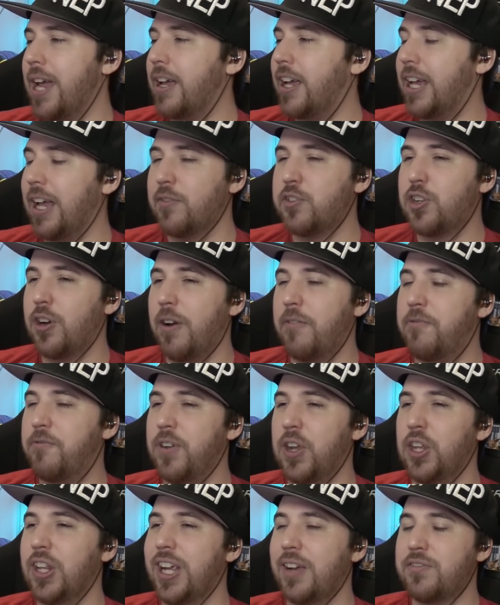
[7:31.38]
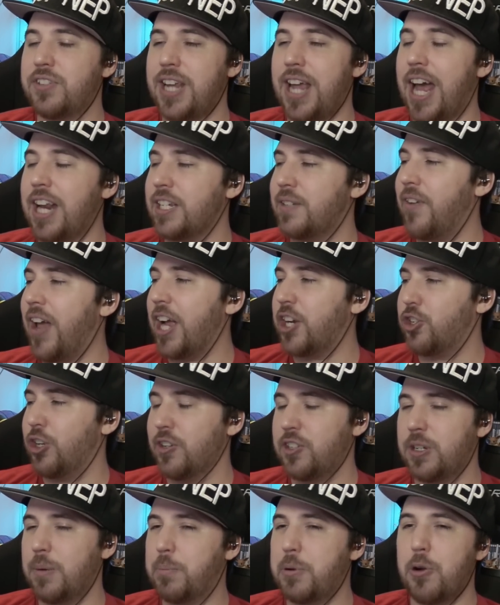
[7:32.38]
like gives her a feeling of
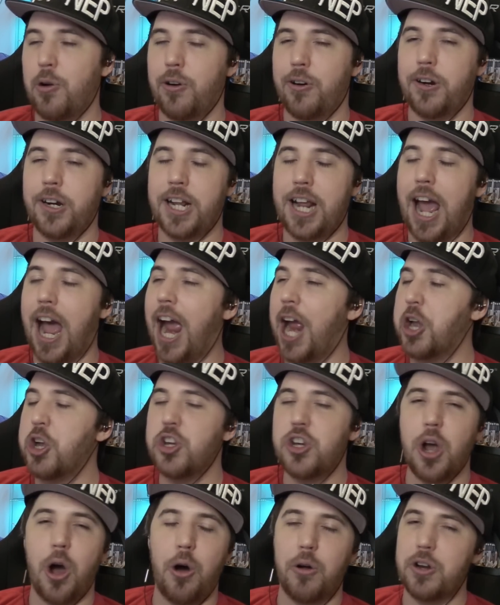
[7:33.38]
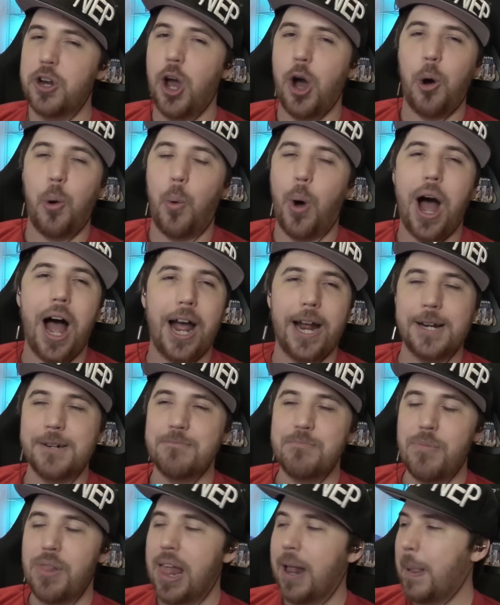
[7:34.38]
satisfaction or superiority. I don't know
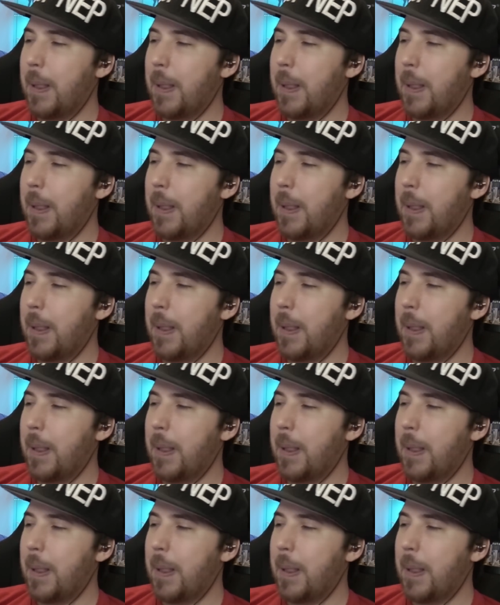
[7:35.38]
why.